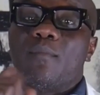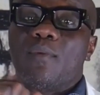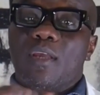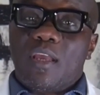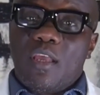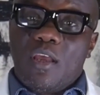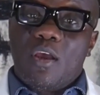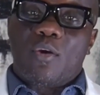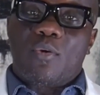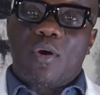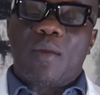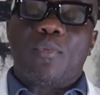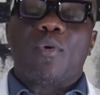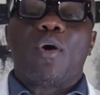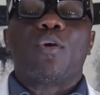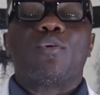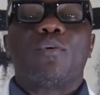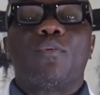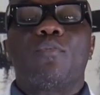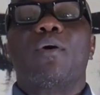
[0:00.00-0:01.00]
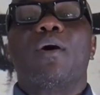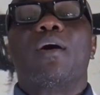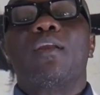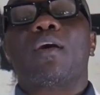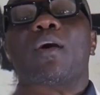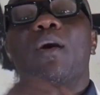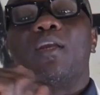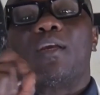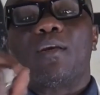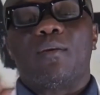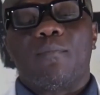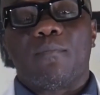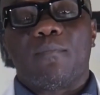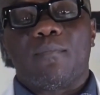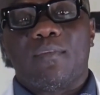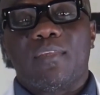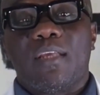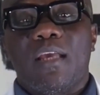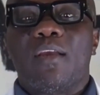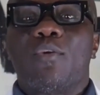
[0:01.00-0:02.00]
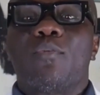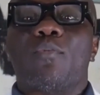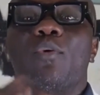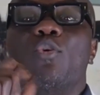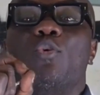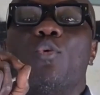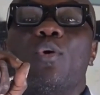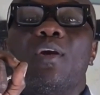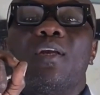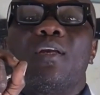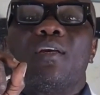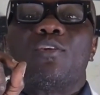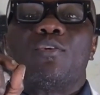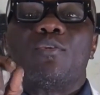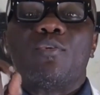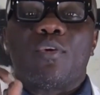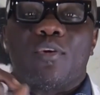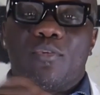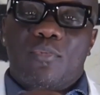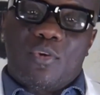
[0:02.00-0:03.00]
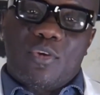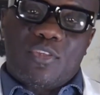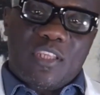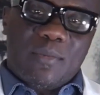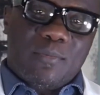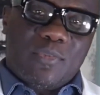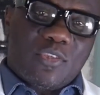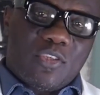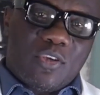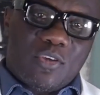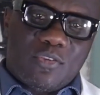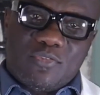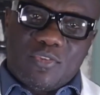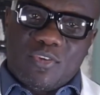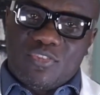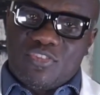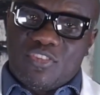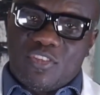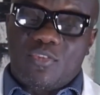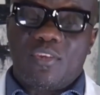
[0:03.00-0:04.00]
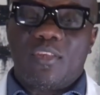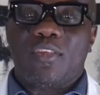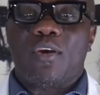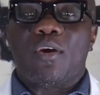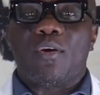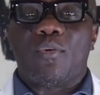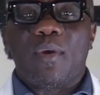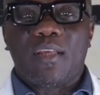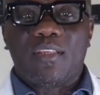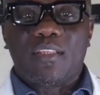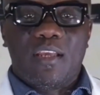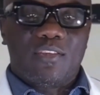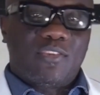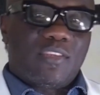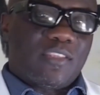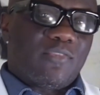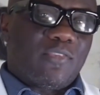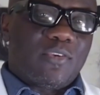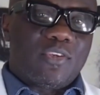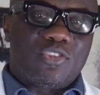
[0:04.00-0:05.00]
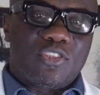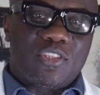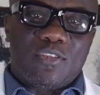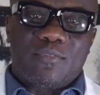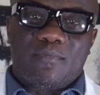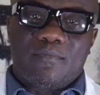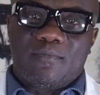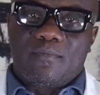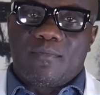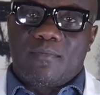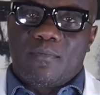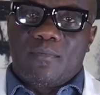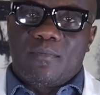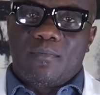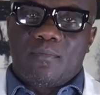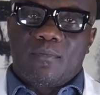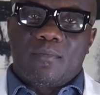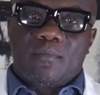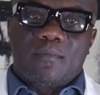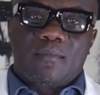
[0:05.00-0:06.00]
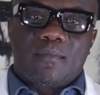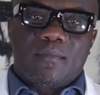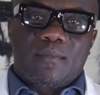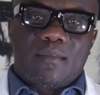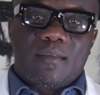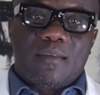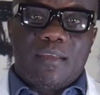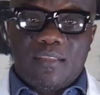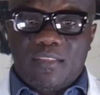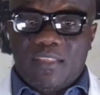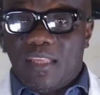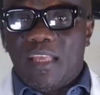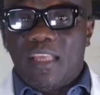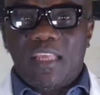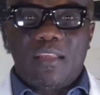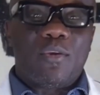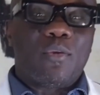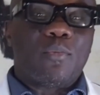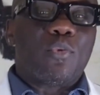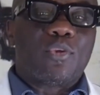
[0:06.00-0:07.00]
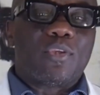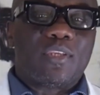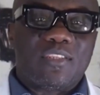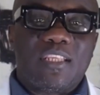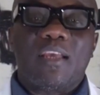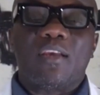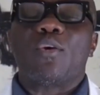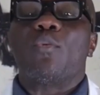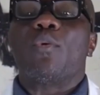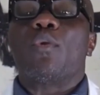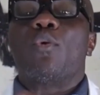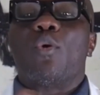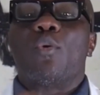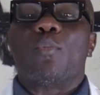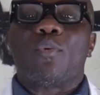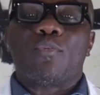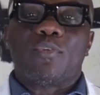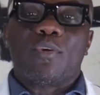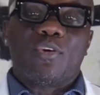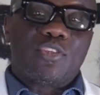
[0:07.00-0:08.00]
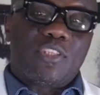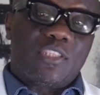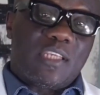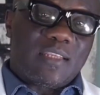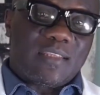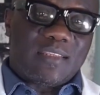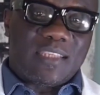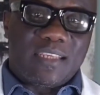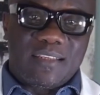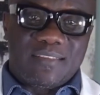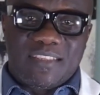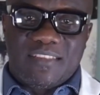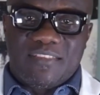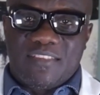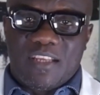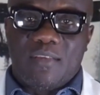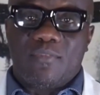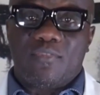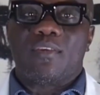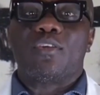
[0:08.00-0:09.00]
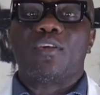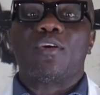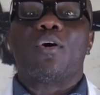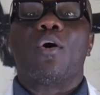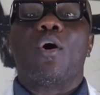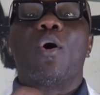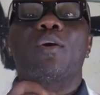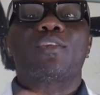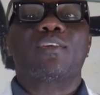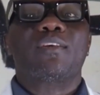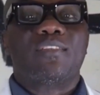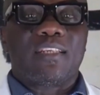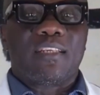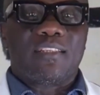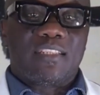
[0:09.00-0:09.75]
Hello, I'm Dr. Franck Yata. Thank you for joining us for the fourth episode of our series on erectile dysfunction. Today, we'll continue with normal functioning and then delve into the causes in